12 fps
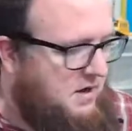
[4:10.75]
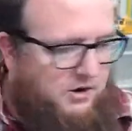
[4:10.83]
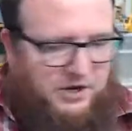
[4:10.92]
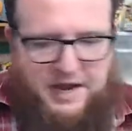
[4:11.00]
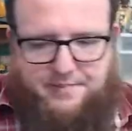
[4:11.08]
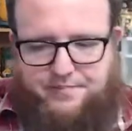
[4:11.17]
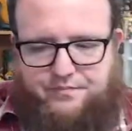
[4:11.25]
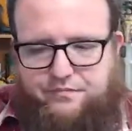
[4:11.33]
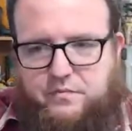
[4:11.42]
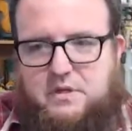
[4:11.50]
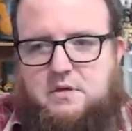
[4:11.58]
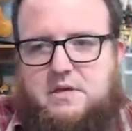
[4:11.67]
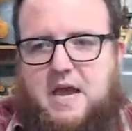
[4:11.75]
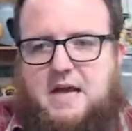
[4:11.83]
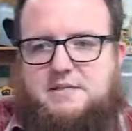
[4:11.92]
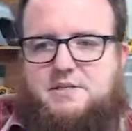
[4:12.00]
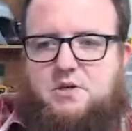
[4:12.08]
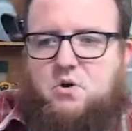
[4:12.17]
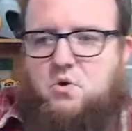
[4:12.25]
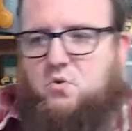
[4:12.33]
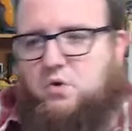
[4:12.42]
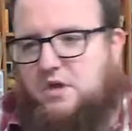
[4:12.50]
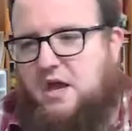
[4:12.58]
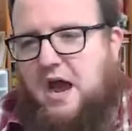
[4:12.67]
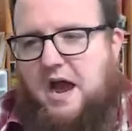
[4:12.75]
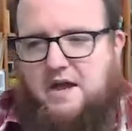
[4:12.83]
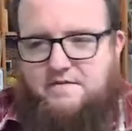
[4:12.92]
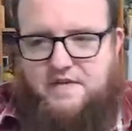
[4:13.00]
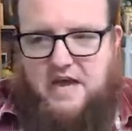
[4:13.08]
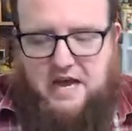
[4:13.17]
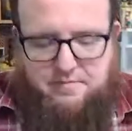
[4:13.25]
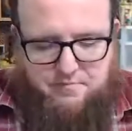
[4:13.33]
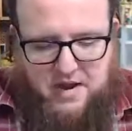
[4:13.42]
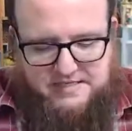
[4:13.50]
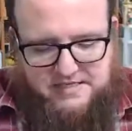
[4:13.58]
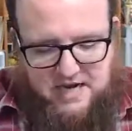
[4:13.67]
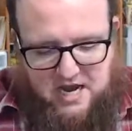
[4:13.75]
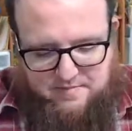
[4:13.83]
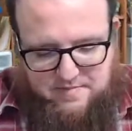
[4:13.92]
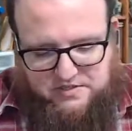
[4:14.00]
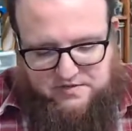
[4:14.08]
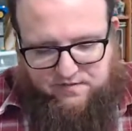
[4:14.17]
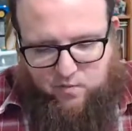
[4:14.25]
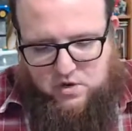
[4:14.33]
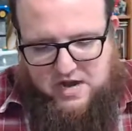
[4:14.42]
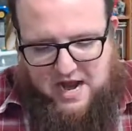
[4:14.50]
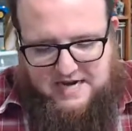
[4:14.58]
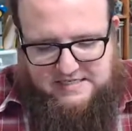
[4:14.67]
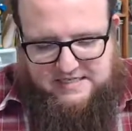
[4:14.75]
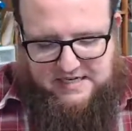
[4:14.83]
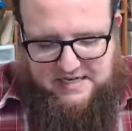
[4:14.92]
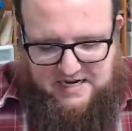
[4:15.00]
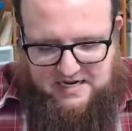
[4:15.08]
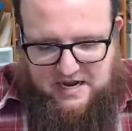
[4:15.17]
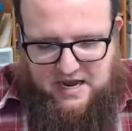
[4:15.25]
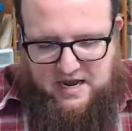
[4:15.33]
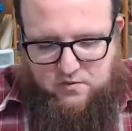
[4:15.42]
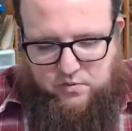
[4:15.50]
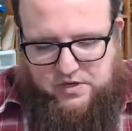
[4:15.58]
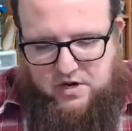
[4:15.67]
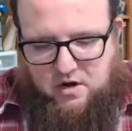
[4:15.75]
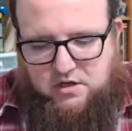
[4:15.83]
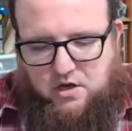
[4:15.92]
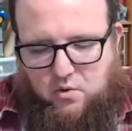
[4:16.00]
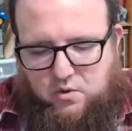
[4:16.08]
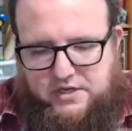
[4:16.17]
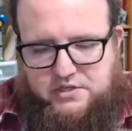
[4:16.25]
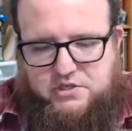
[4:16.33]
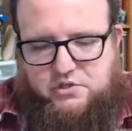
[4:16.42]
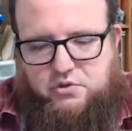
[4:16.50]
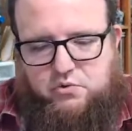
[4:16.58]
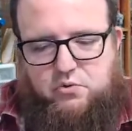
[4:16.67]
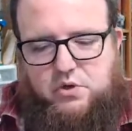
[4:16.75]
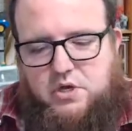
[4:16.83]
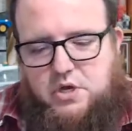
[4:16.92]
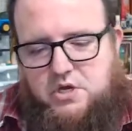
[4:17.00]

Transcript: Okay. Yeah, so I've got, my time is 4:19, and we are going to